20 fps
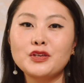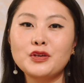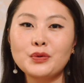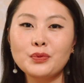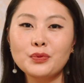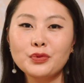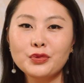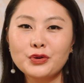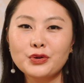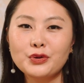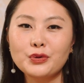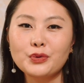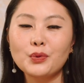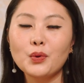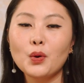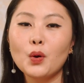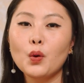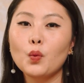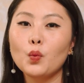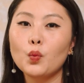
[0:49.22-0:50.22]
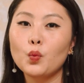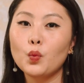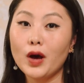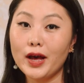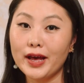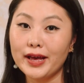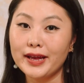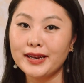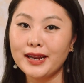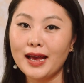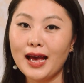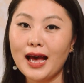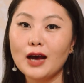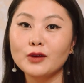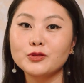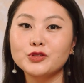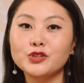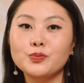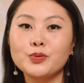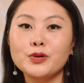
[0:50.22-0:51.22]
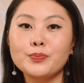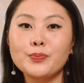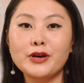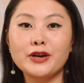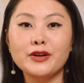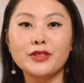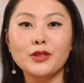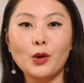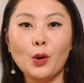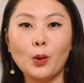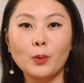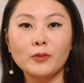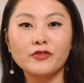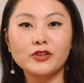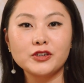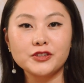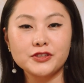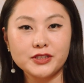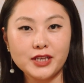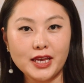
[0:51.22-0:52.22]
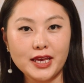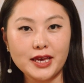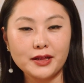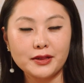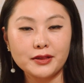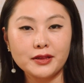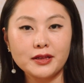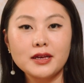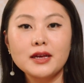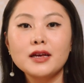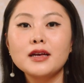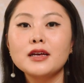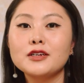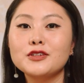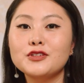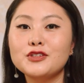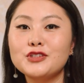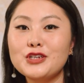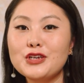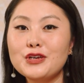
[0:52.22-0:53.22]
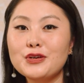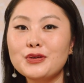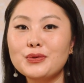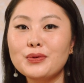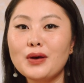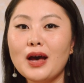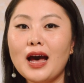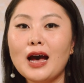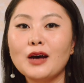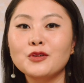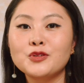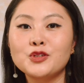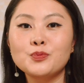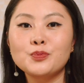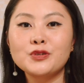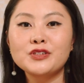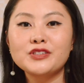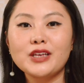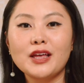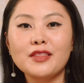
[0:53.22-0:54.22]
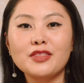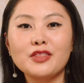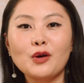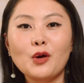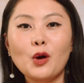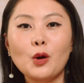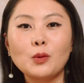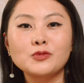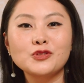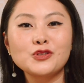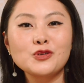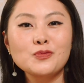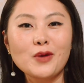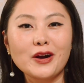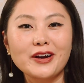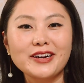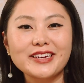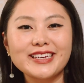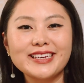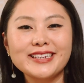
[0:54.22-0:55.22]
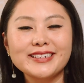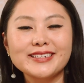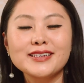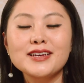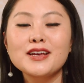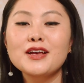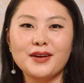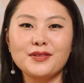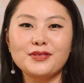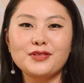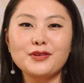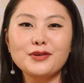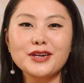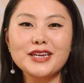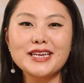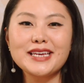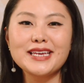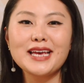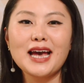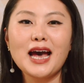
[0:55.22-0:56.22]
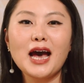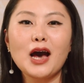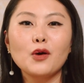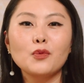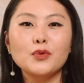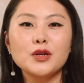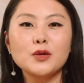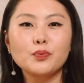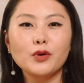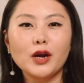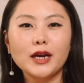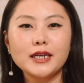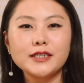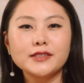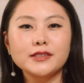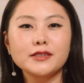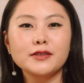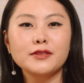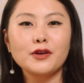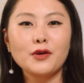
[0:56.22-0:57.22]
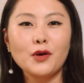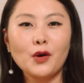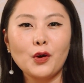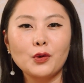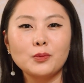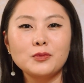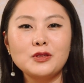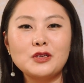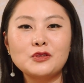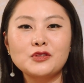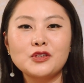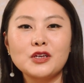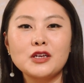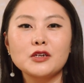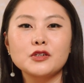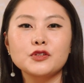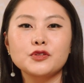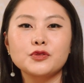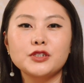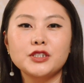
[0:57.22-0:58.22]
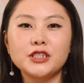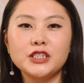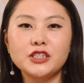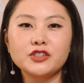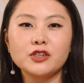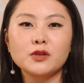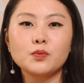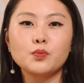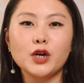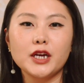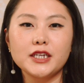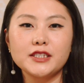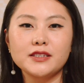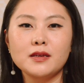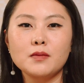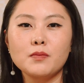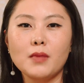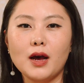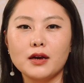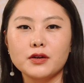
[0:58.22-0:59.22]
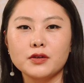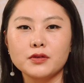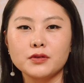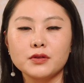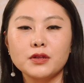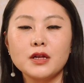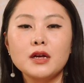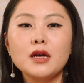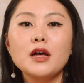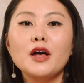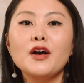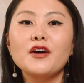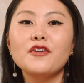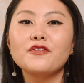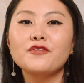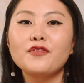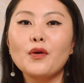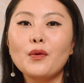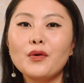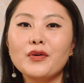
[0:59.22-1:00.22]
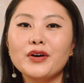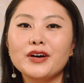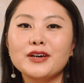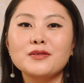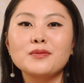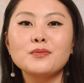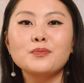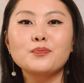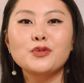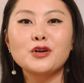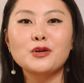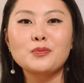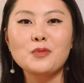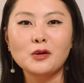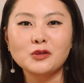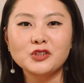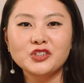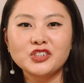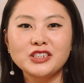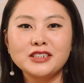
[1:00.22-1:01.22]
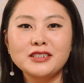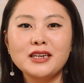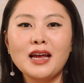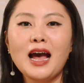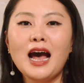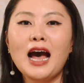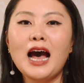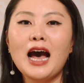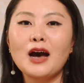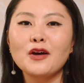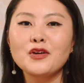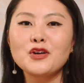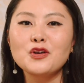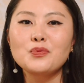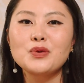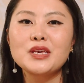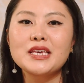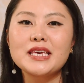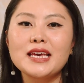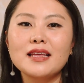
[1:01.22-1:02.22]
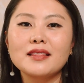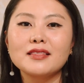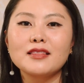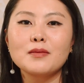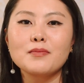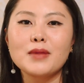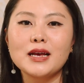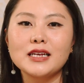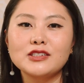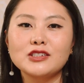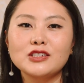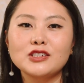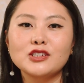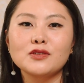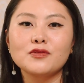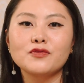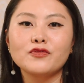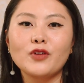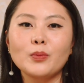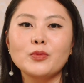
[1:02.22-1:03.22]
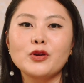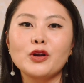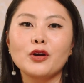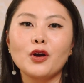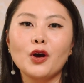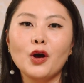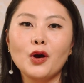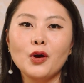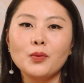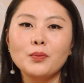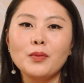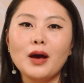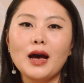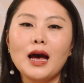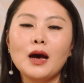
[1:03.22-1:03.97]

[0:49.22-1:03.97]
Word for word: you through one, how to prepare the home for sale, two, how to present the home to market, three, how we priced the home using a strategic pricing model. four, promotion. How do we get the message from your home